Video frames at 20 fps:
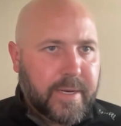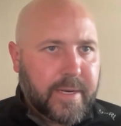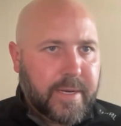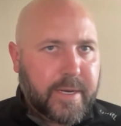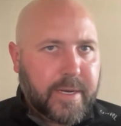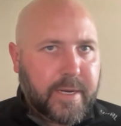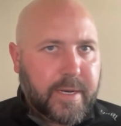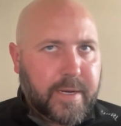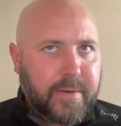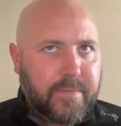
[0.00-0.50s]

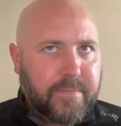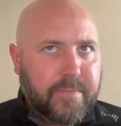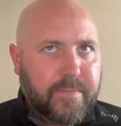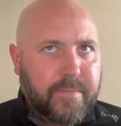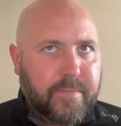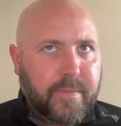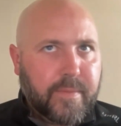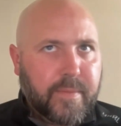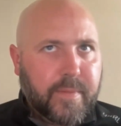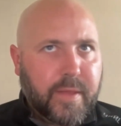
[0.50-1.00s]

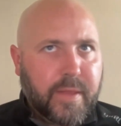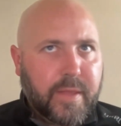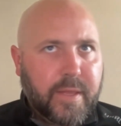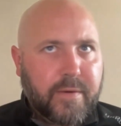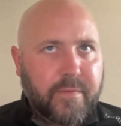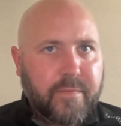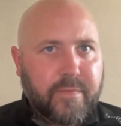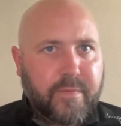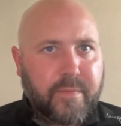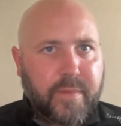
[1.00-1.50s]
and
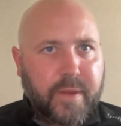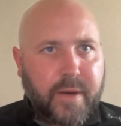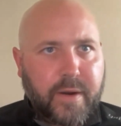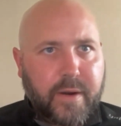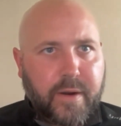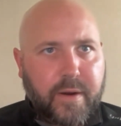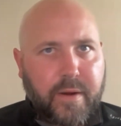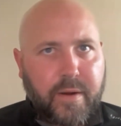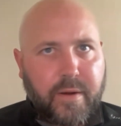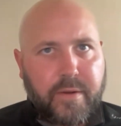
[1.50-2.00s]
then from
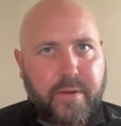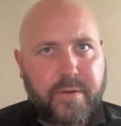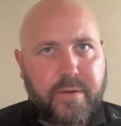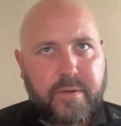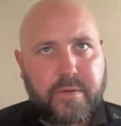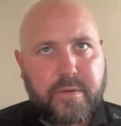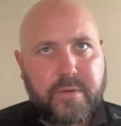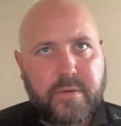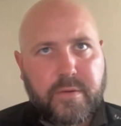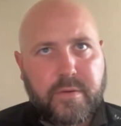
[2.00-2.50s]
there, how do
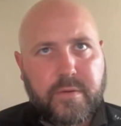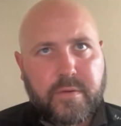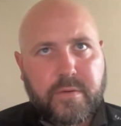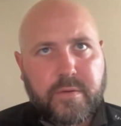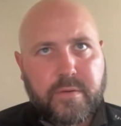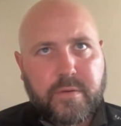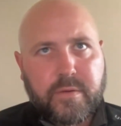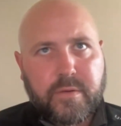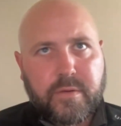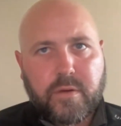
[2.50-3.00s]
you
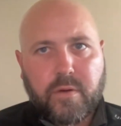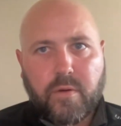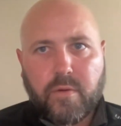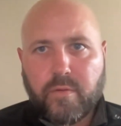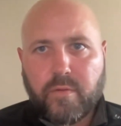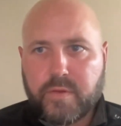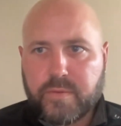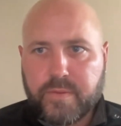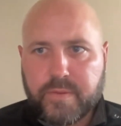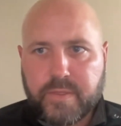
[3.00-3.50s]
do
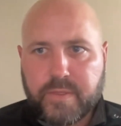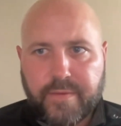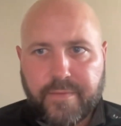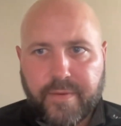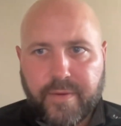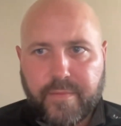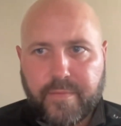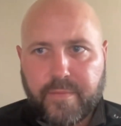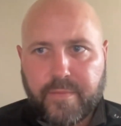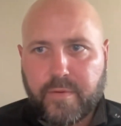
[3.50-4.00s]
goalie
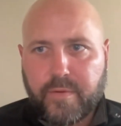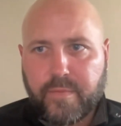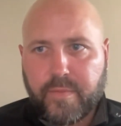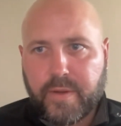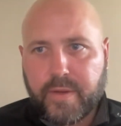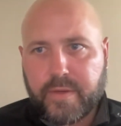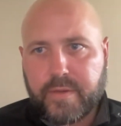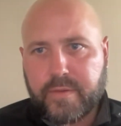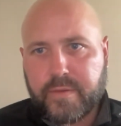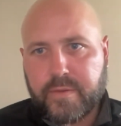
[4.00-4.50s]
specific
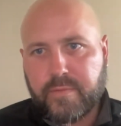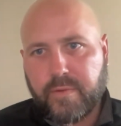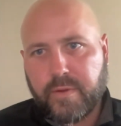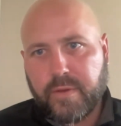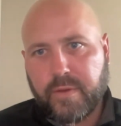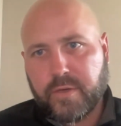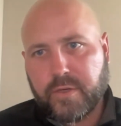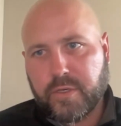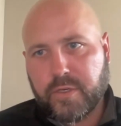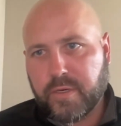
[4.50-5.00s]
movement,
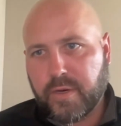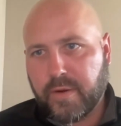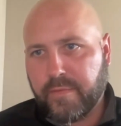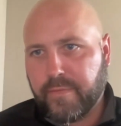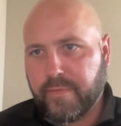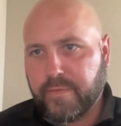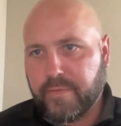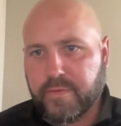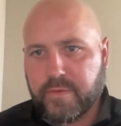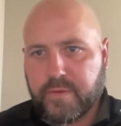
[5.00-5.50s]
whether it's
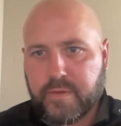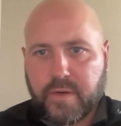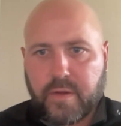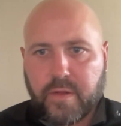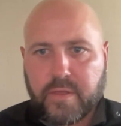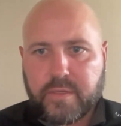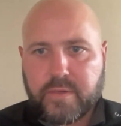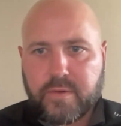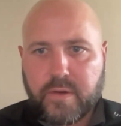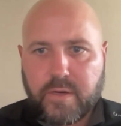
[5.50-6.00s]
shuffles and
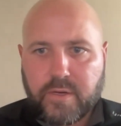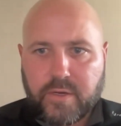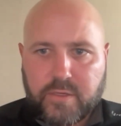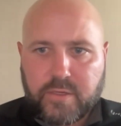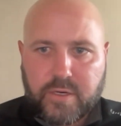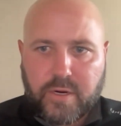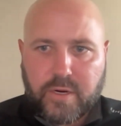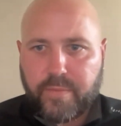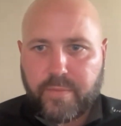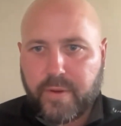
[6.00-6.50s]
all this, and you
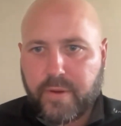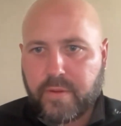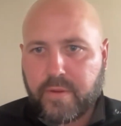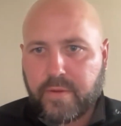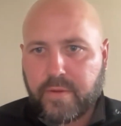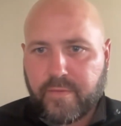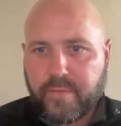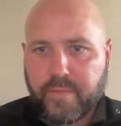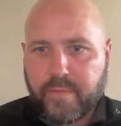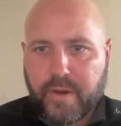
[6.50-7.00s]
start
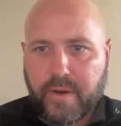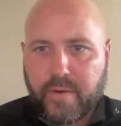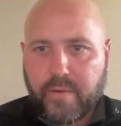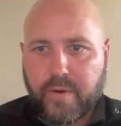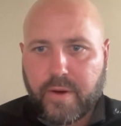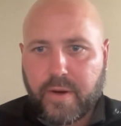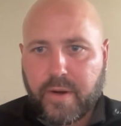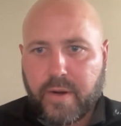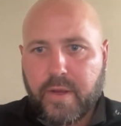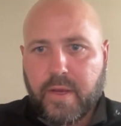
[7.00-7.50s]
building from there,
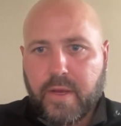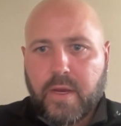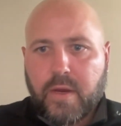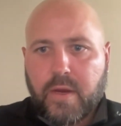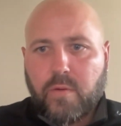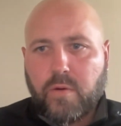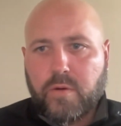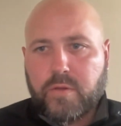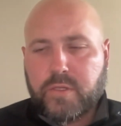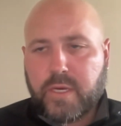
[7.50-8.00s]
right?
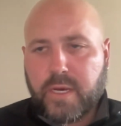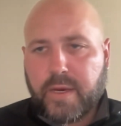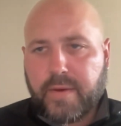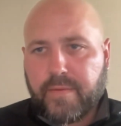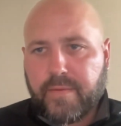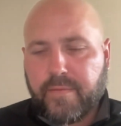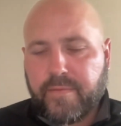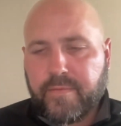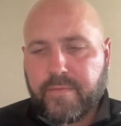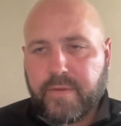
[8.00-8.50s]
Once you
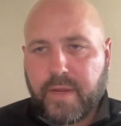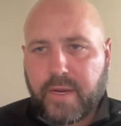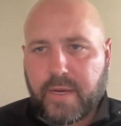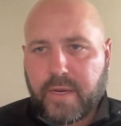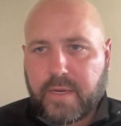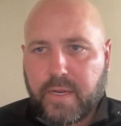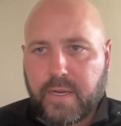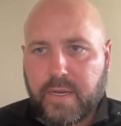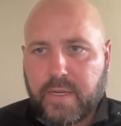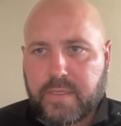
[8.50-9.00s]
have the
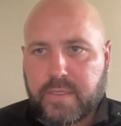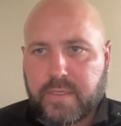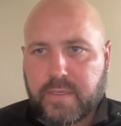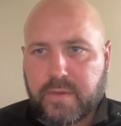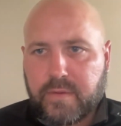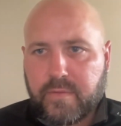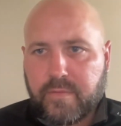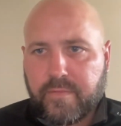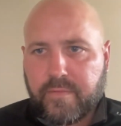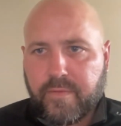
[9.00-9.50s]
techniques
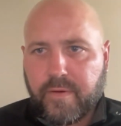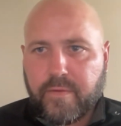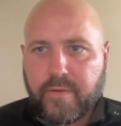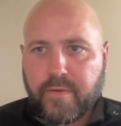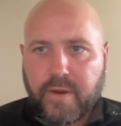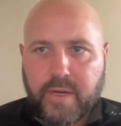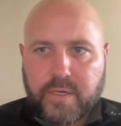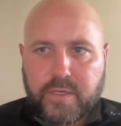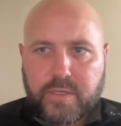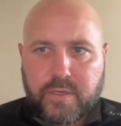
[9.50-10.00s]
and
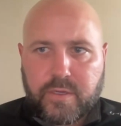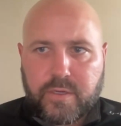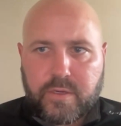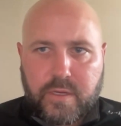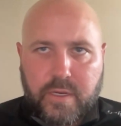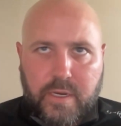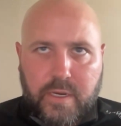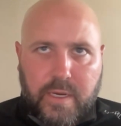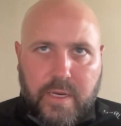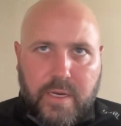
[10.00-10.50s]

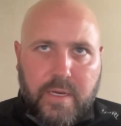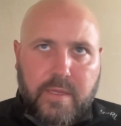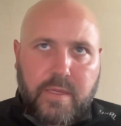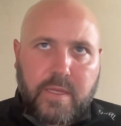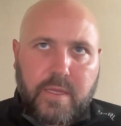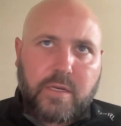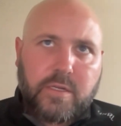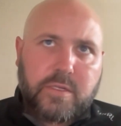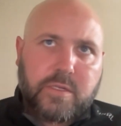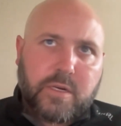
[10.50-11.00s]
foundation,
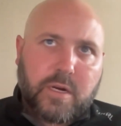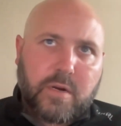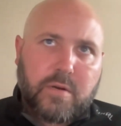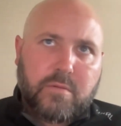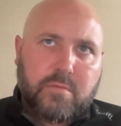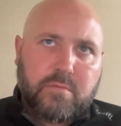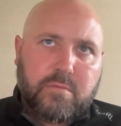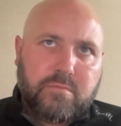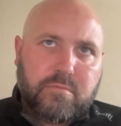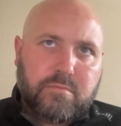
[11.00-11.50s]
then you
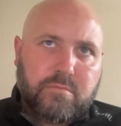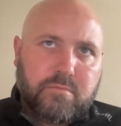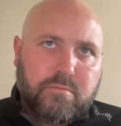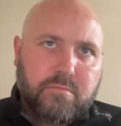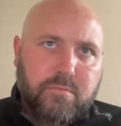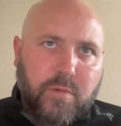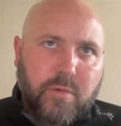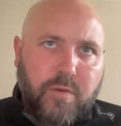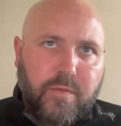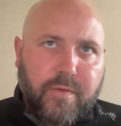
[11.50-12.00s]
start
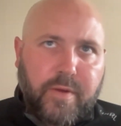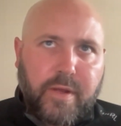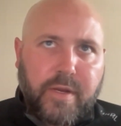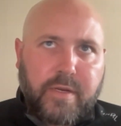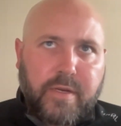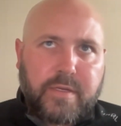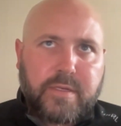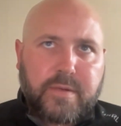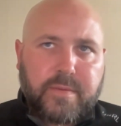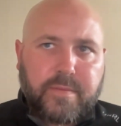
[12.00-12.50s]
moving
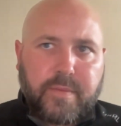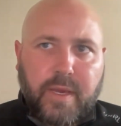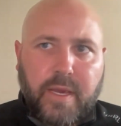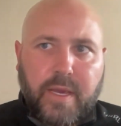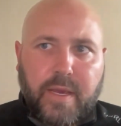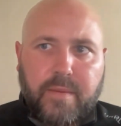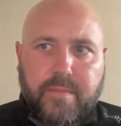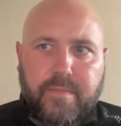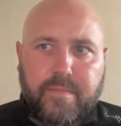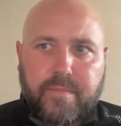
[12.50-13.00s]
into some
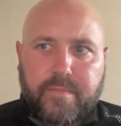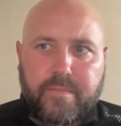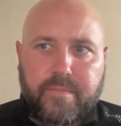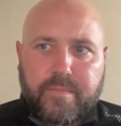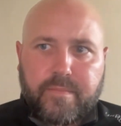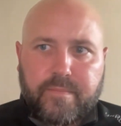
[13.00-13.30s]
game